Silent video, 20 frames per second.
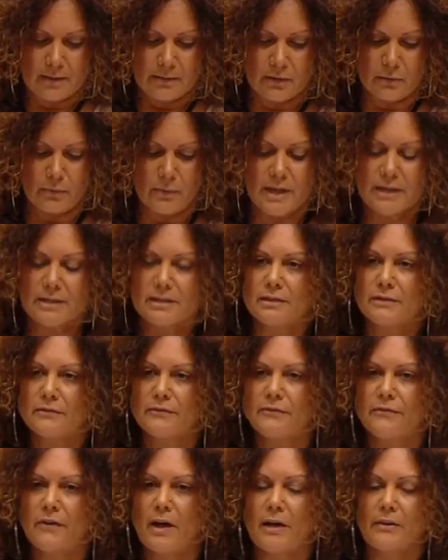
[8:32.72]
The rector,
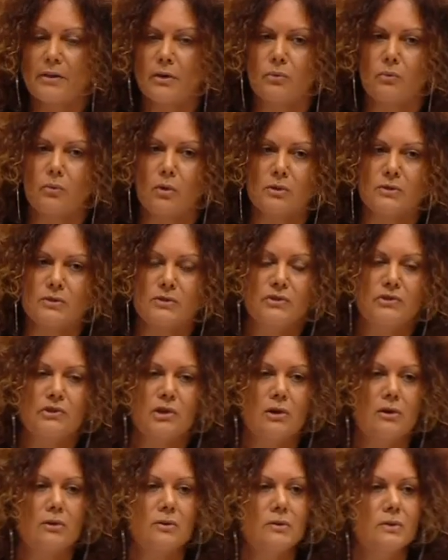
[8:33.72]
Father Ross
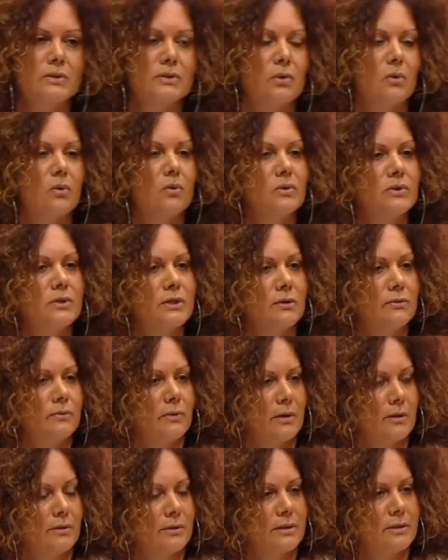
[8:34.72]
Jones, also
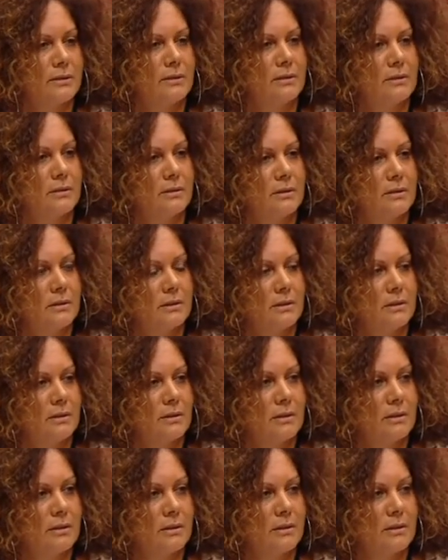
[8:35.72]
wrote
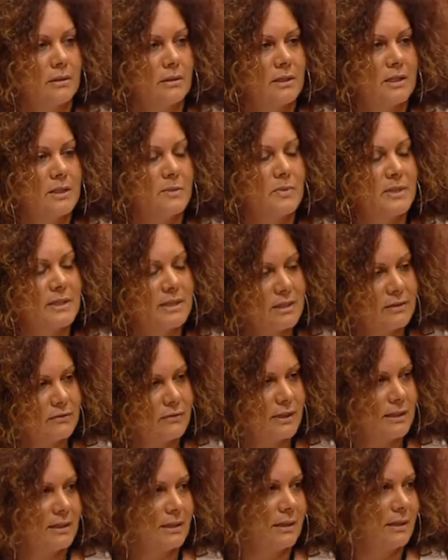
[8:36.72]

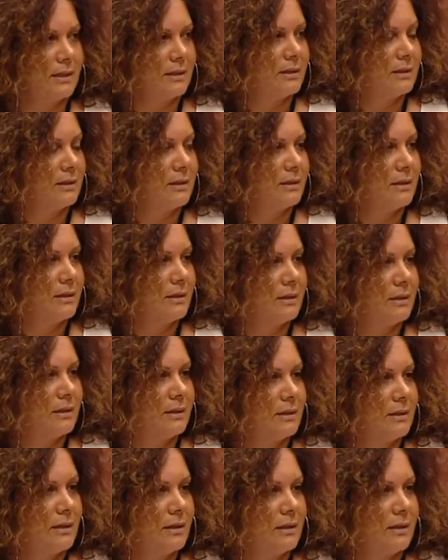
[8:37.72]
specifically
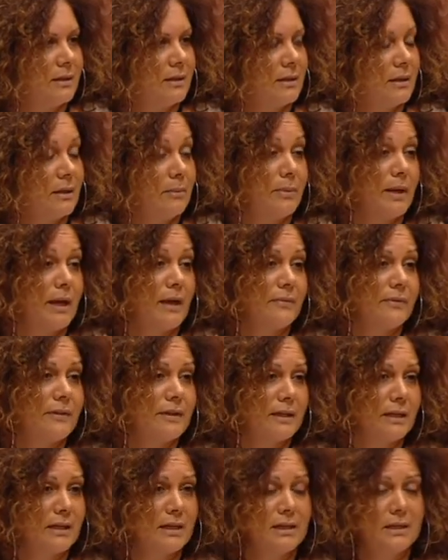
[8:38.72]
about the
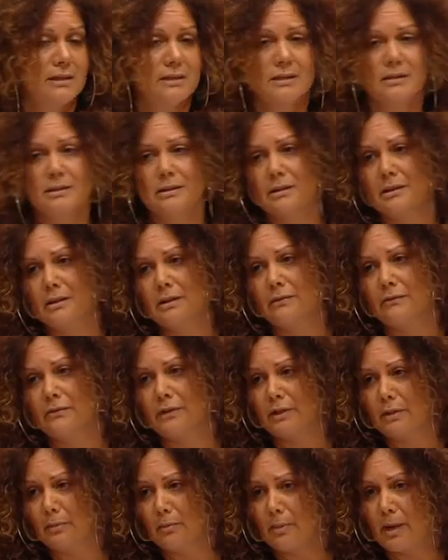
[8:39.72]
need for
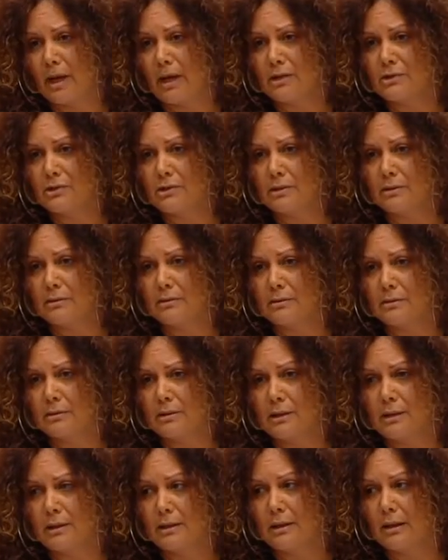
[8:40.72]
compassion,
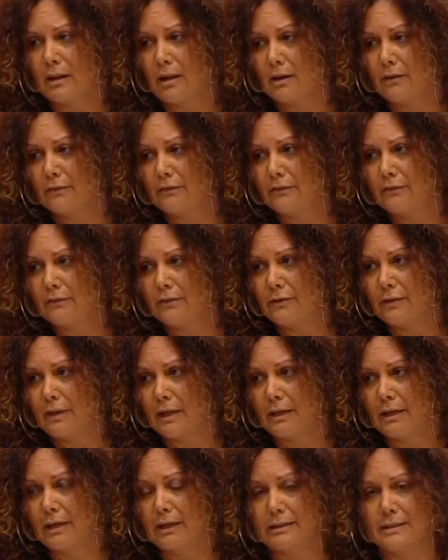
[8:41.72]
love
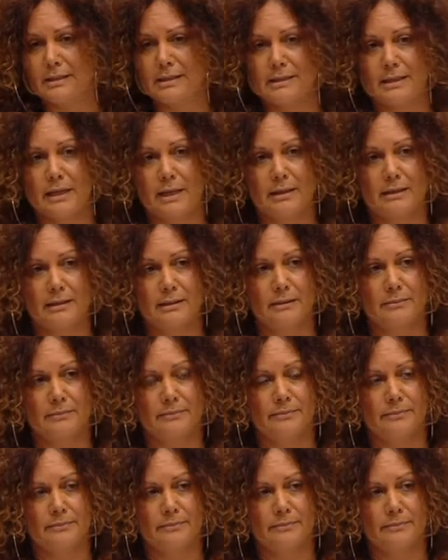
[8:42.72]
and understanding.